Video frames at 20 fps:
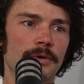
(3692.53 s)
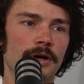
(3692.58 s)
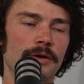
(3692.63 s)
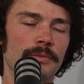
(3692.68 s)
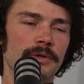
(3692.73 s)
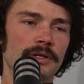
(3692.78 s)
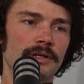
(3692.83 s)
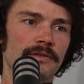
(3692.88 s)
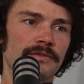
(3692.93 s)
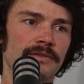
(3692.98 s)

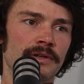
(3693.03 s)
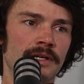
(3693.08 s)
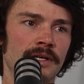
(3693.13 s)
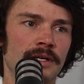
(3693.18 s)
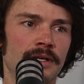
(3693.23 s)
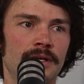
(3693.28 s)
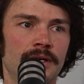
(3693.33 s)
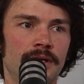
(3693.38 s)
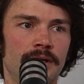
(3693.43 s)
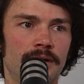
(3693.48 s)
of
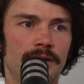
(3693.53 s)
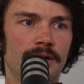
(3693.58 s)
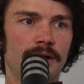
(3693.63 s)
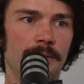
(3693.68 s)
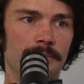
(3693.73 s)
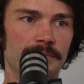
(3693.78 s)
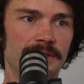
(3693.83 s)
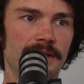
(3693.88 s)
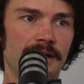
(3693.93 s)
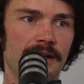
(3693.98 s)
I'm
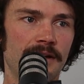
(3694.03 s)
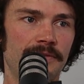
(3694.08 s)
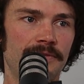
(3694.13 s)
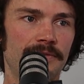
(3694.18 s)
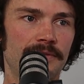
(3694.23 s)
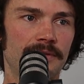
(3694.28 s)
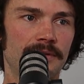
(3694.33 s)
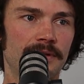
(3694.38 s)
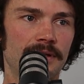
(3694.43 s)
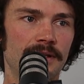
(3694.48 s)
stuffed.
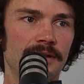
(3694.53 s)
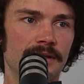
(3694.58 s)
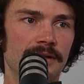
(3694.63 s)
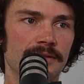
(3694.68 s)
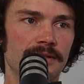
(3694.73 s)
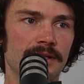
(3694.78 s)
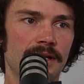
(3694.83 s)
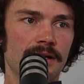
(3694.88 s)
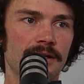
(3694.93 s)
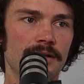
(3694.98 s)
And then I was
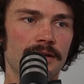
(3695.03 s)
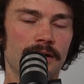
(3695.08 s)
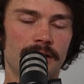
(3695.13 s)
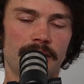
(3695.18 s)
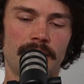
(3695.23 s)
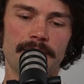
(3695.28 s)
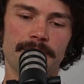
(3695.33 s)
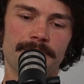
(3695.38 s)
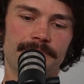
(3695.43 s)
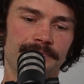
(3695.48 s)
like, okay,
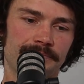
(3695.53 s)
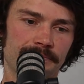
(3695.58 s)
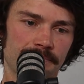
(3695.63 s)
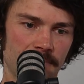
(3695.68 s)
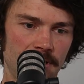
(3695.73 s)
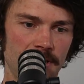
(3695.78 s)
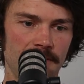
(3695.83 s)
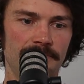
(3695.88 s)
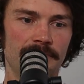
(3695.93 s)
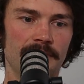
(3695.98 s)

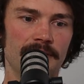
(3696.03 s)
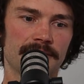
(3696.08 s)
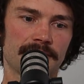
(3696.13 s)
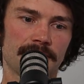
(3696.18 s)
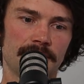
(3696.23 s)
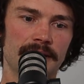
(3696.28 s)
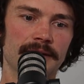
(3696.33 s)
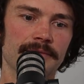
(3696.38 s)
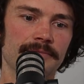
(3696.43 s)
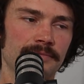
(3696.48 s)
if this,
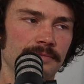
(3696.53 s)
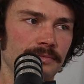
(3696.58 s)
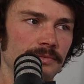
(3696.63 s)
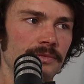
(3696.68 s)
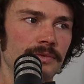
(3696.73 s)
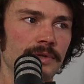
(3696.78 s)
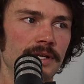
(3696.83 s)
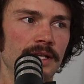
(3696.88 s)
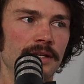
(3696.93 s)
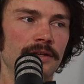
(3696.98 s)
like,
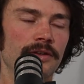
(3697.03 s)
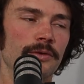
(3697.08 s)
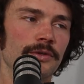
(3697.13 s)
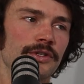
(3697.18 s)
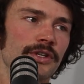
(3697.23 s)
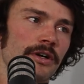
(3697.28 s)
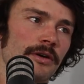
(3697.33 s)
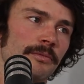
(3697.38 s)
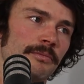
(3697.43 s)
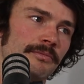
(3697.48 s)
here to do a
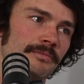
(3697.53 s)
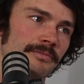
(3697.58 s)
job.